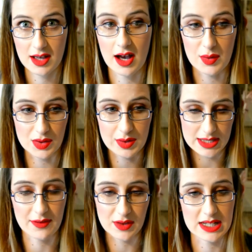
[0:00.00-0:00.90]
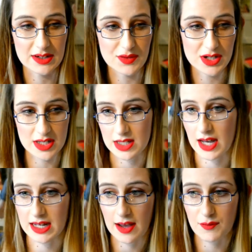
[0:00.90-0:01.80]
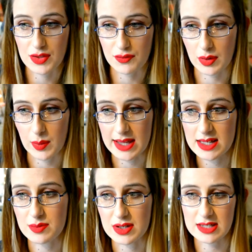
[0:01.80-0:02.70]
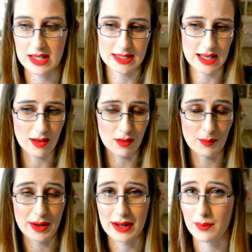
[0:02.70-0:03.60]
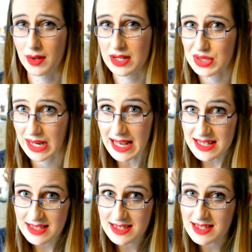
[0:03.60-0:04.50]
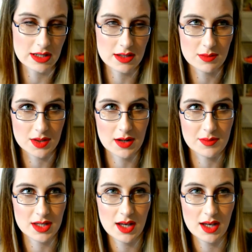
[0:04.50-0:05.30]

I would always have like a different design every 3 weeks because that's how long my nail polish lasts. Like, sometimes